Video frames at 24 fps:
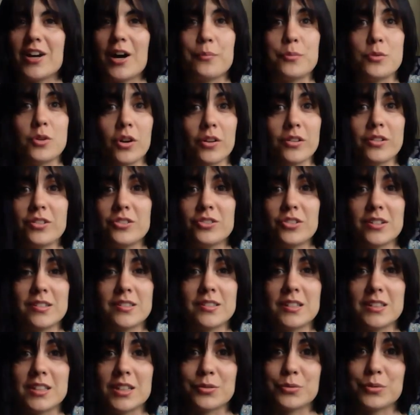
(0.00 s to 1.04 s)
I'm not
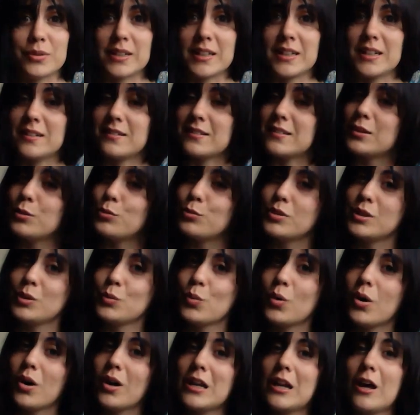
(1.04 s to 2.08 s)
suggesting that Reiki is the only
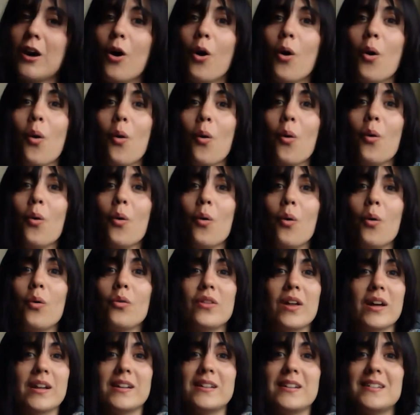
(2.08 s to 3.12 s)
one, or
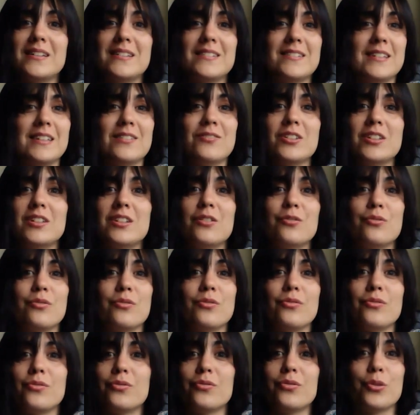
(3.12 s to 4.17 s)
that it is even
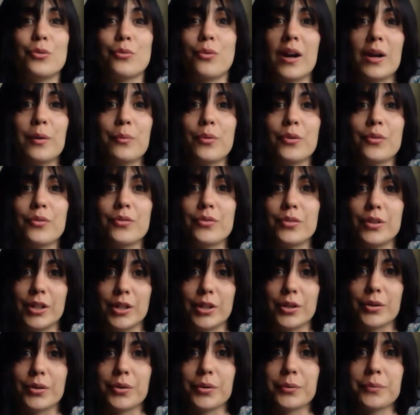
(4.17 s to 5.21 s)
the right one for
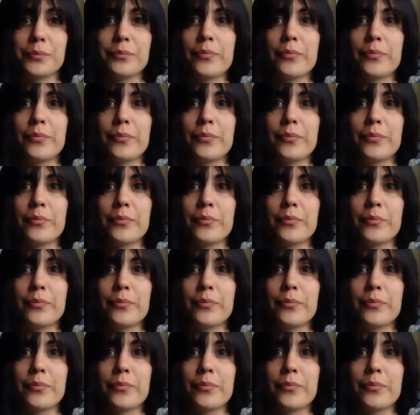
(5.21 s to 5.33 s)
you.